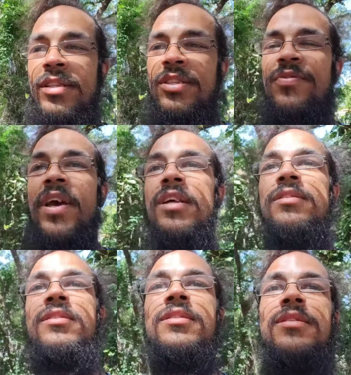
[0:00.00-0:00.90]
in these
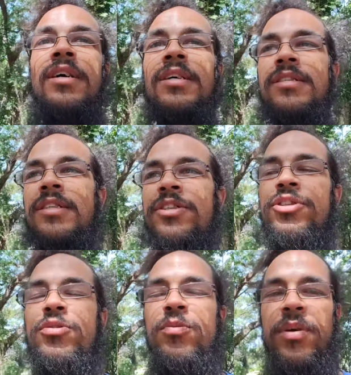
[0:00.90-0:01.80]
vans has an
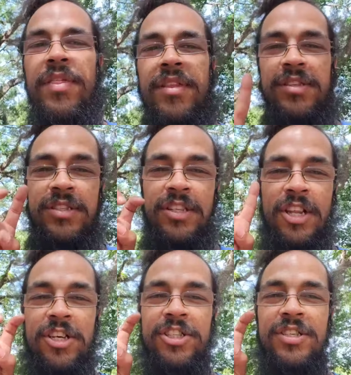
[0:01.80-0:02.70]
issue with
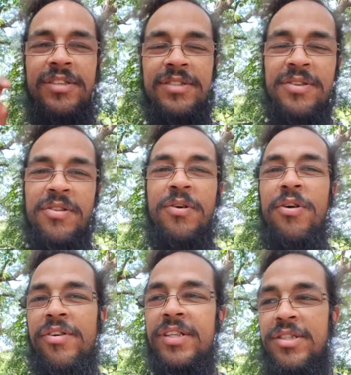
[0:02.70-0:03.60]
sludging so the
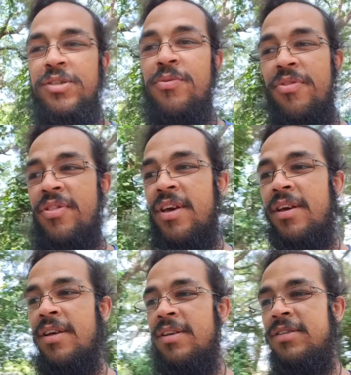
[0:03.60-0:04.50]
oil gets too thick
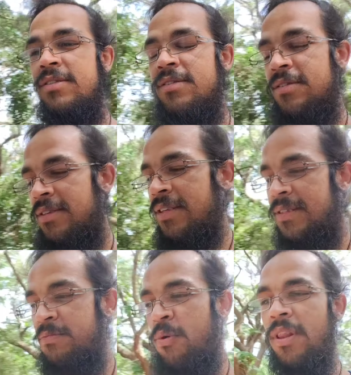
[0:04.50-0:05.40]
and it
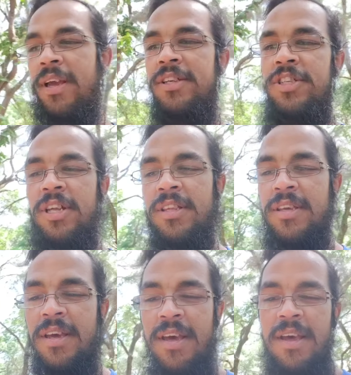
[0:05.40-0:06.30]
gets more like
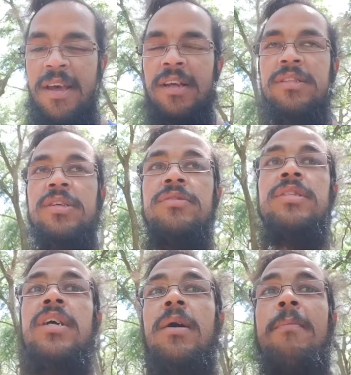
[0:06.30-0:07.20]
jelly and so
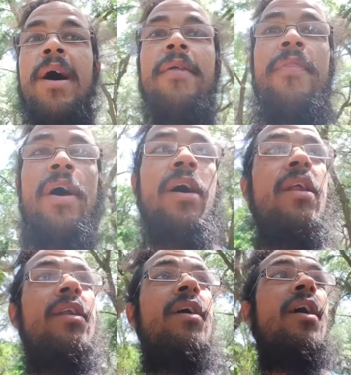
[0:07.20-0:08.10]
to combat
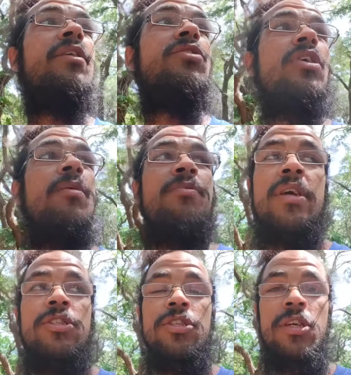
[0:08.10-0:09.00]
that and to keep
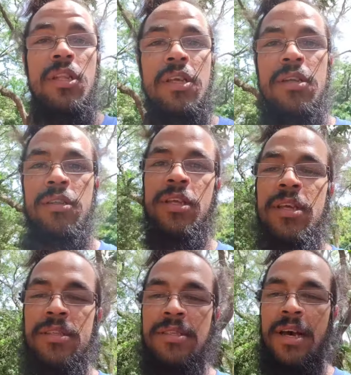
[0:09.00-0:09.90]
the engine clean on
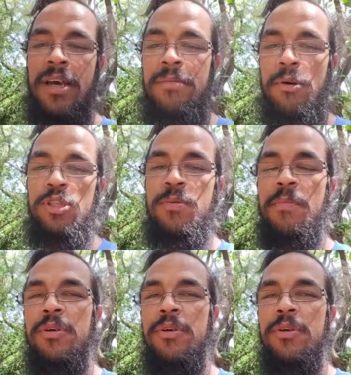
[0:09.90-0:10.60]
the inside most